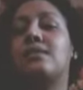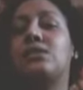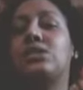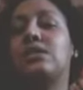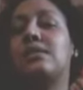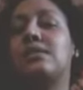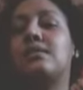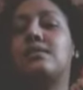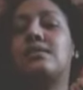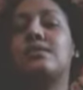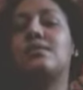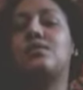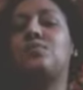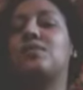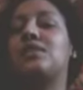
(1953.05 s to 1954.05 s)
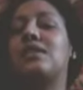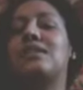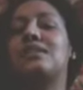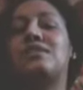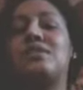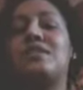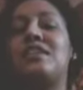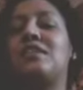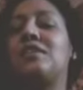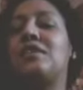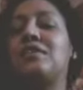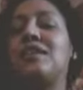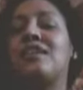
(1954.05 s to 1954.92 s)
just to release, you know,